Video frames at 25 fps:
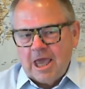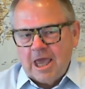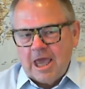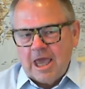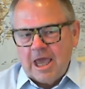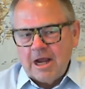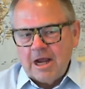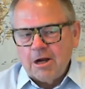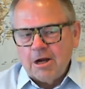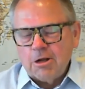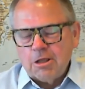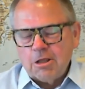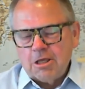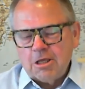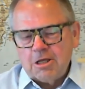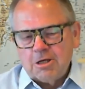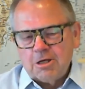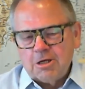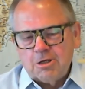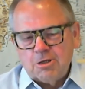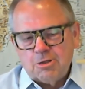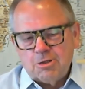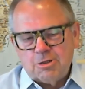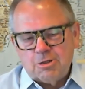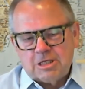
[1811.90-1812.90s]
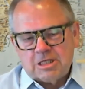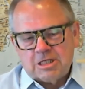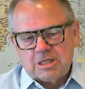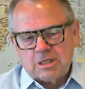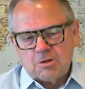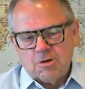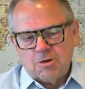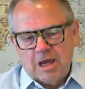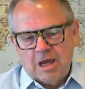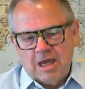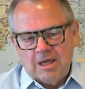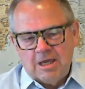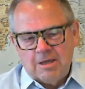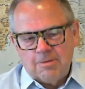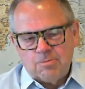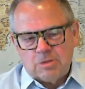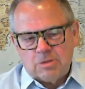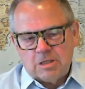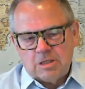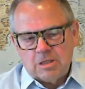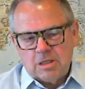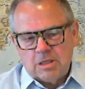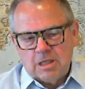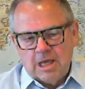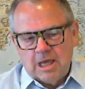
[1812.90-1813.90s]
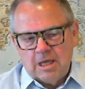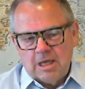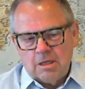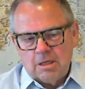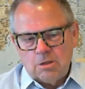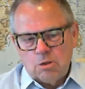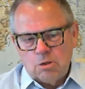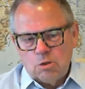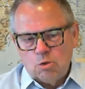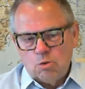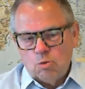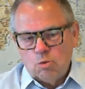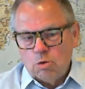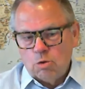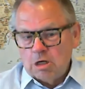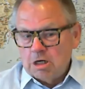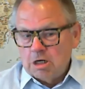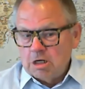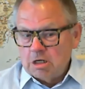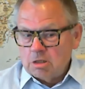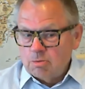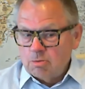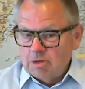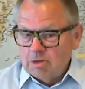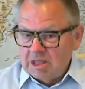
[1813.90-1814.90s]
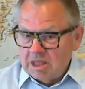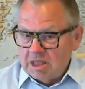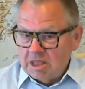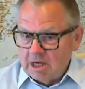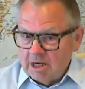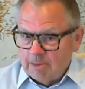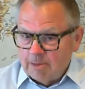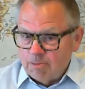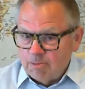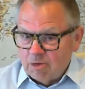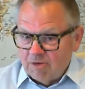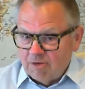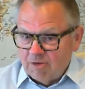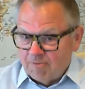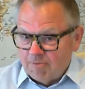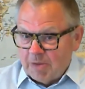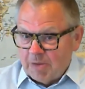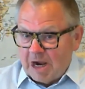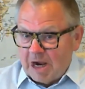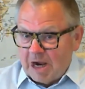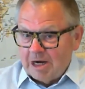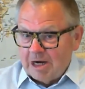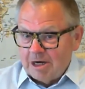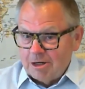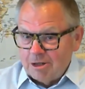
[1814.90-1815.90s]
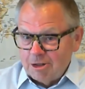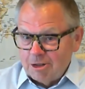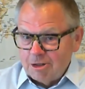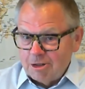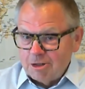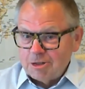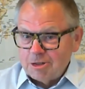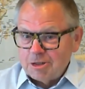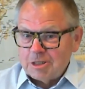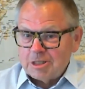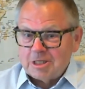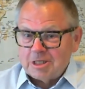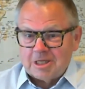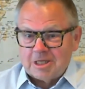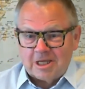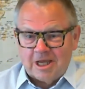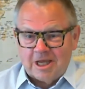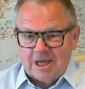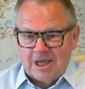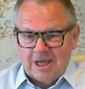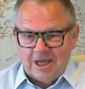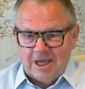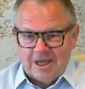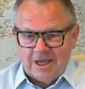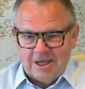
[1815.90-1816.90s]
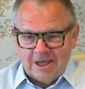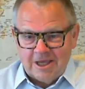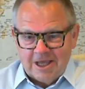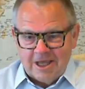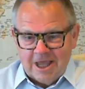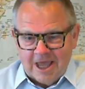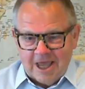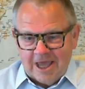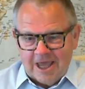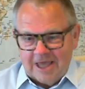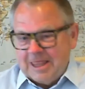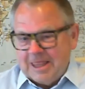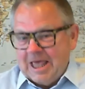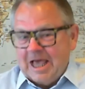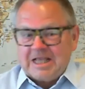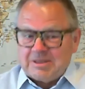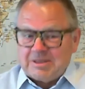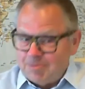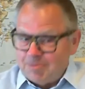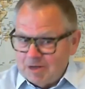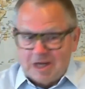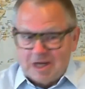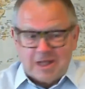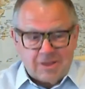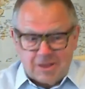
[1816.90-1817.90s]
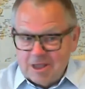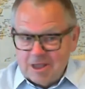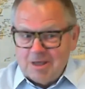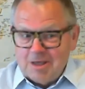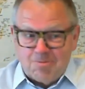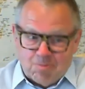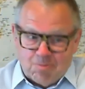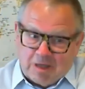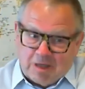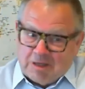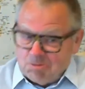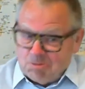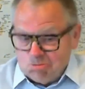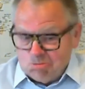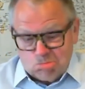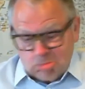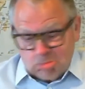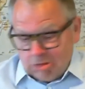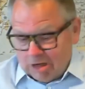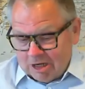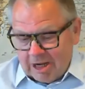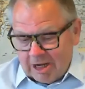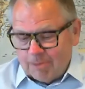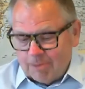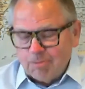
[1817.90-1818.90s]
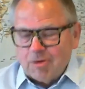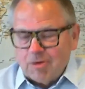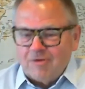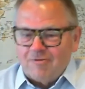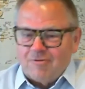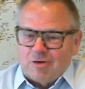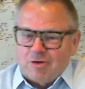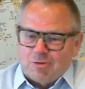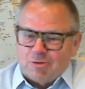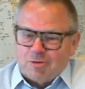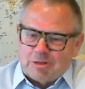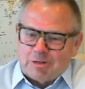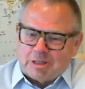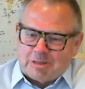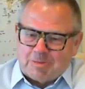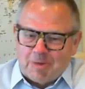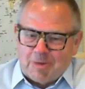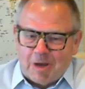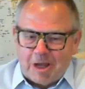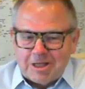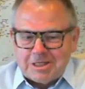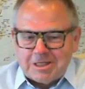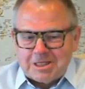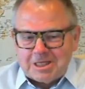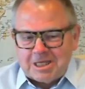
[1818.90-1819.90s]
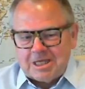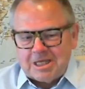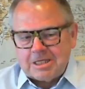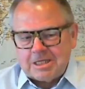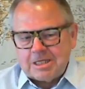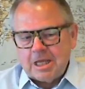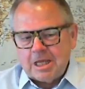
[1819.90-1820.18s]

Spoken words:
Earlier, you described that you worked with a number of partners, and that's been a theme in a number of your responses.